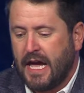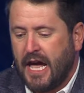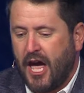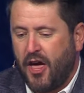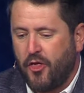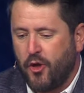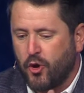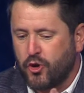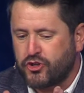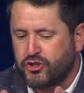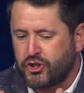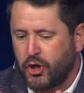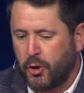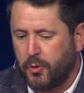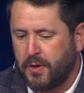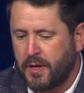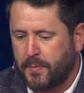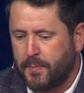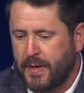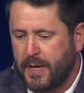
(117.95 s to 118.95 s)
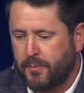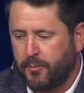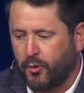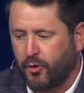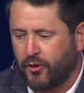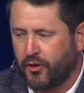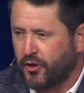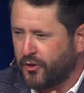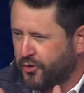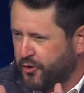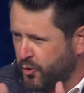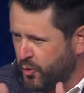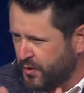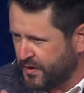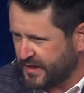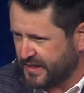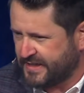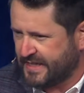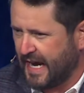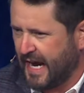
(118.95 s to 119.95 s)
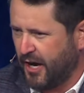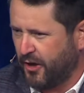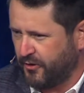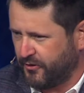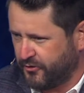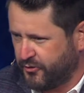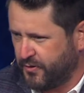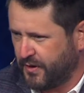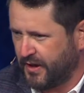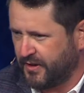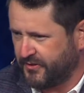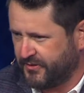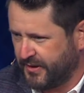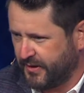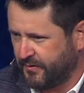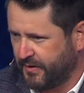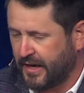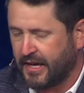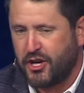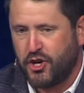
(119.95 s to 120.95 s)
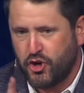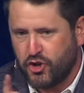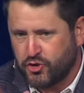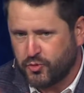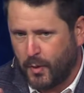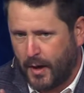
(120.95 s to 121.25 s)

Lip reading: and there were so many people that threw in the towel in 2007, and here's